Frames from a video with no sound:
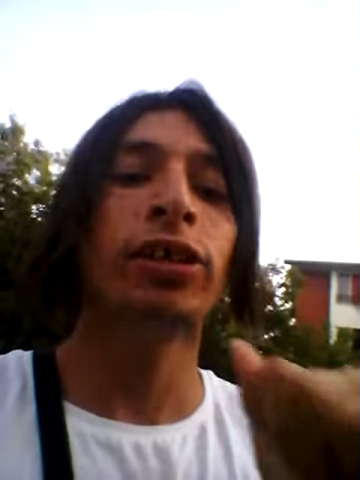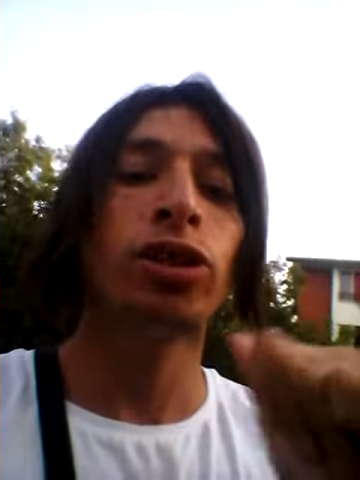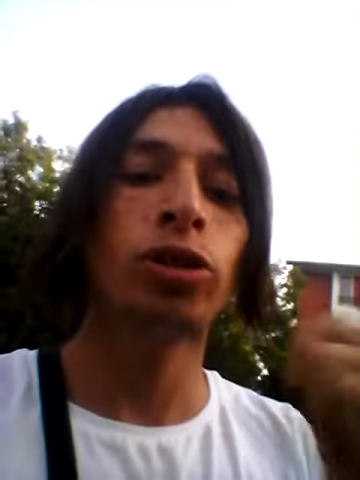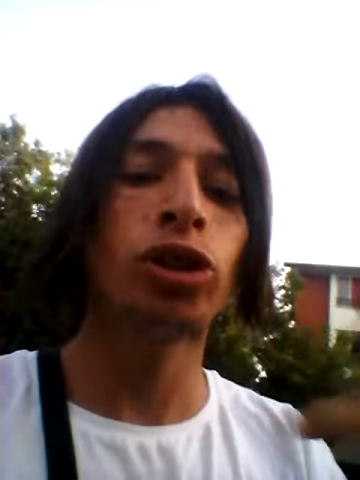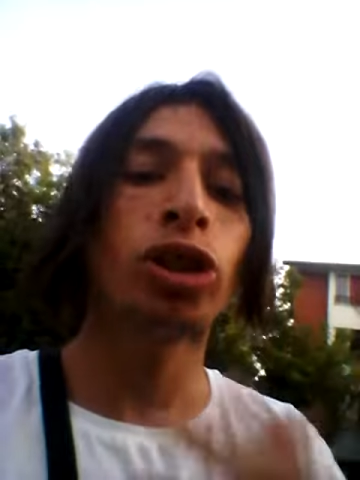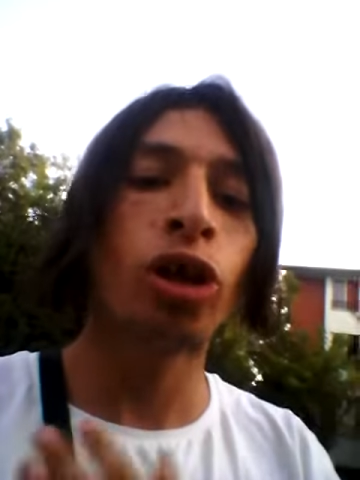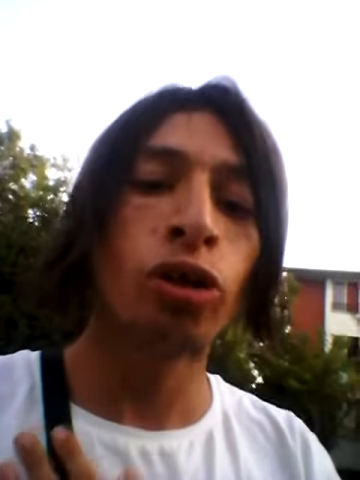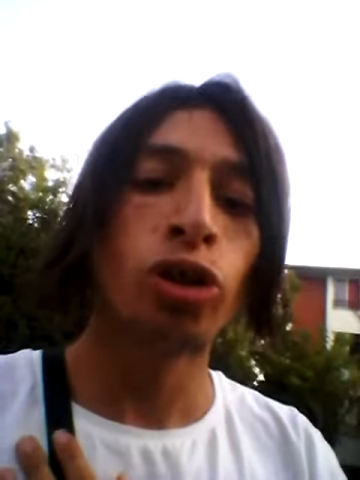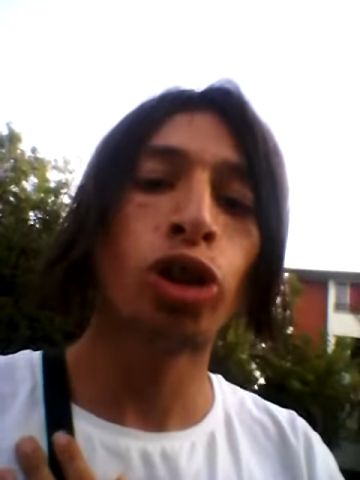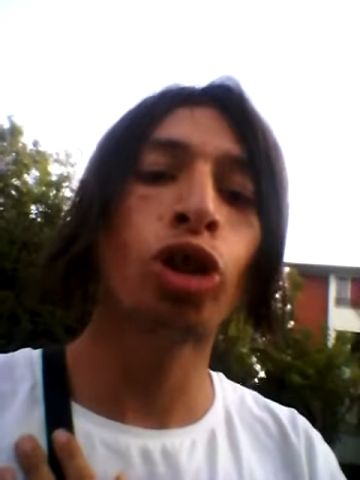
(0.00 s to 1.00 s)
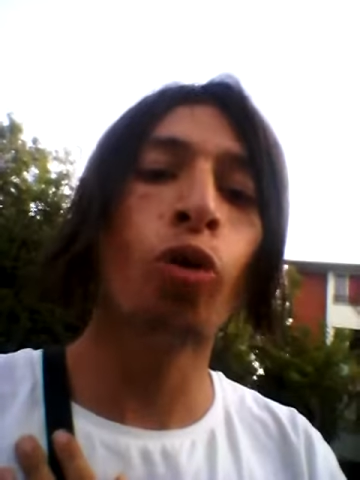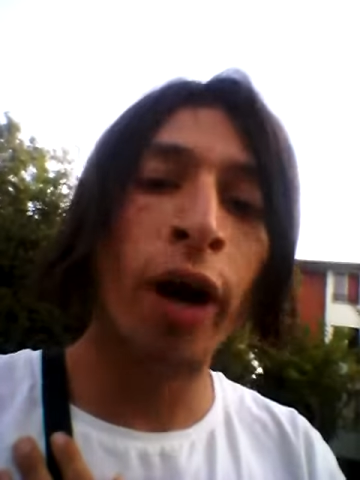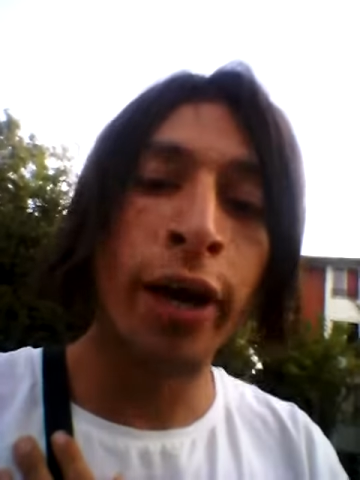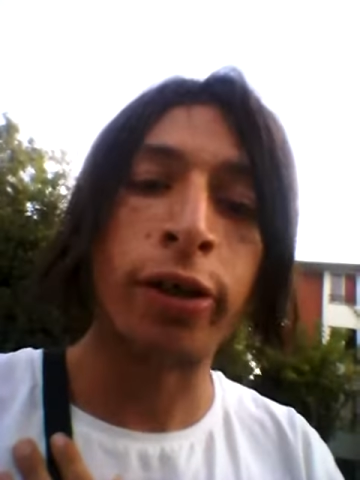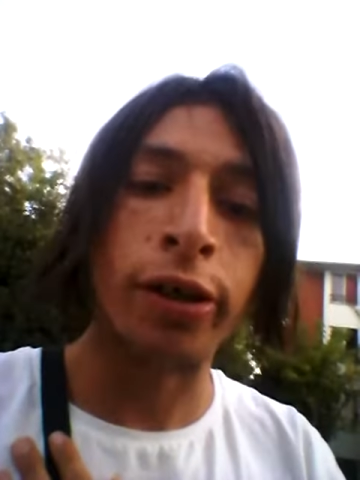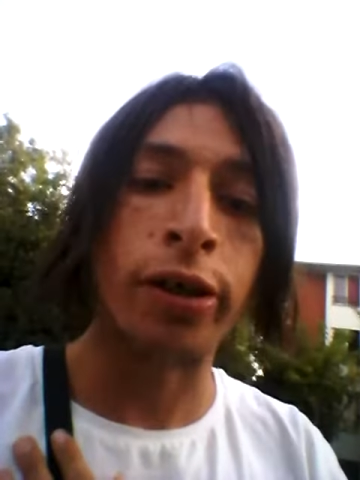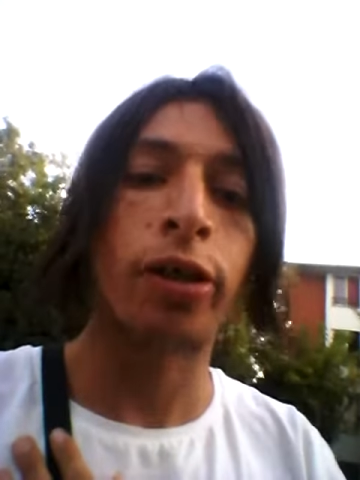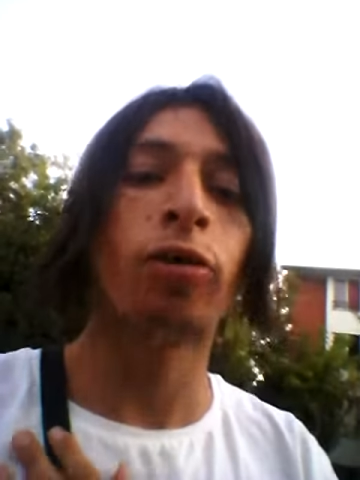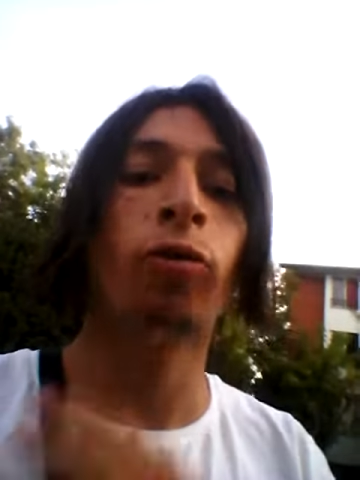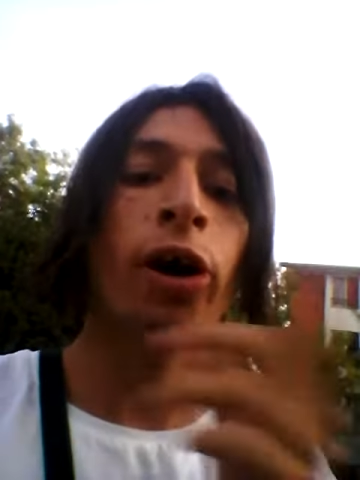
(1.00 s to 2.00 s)
you saw you welcome.
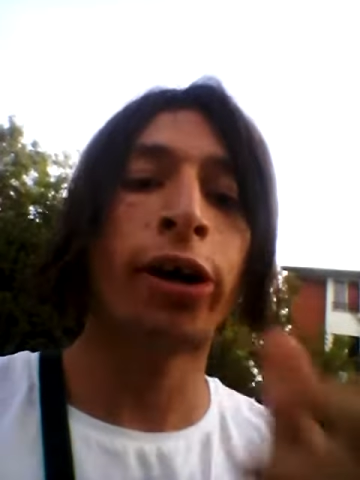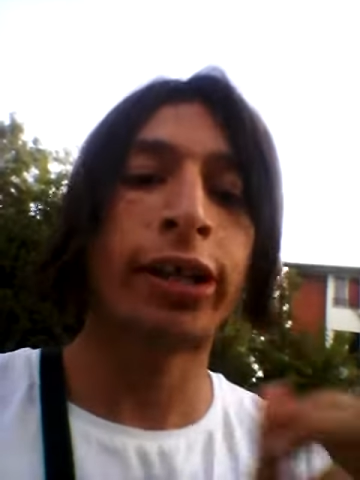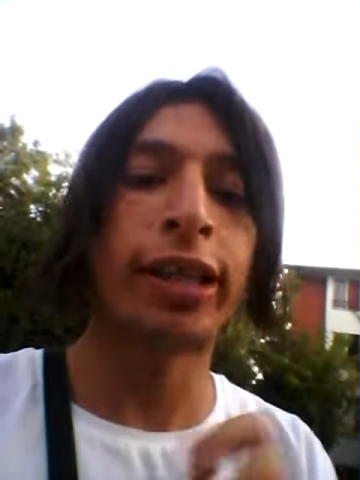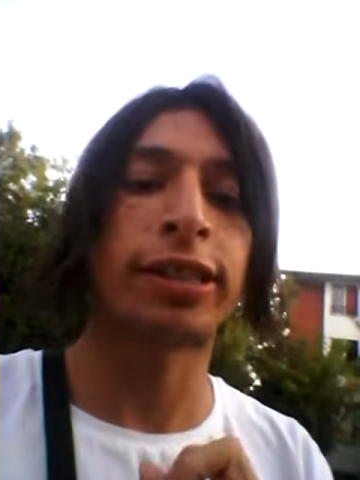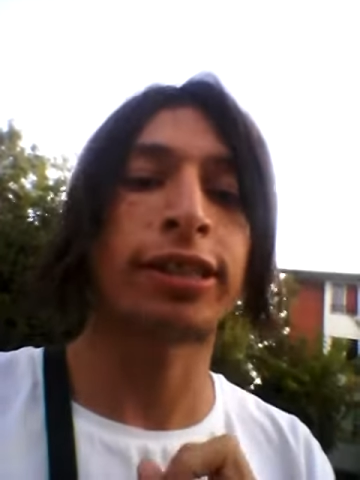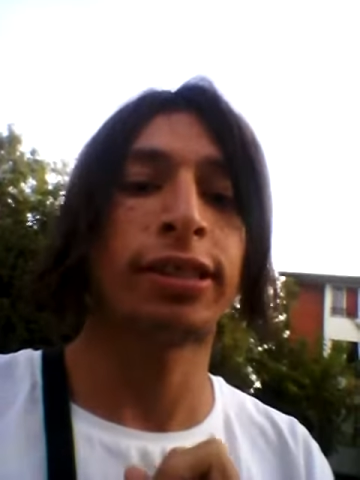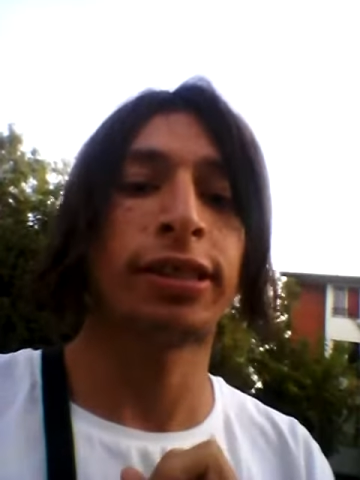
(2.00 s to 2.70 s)
Walk that.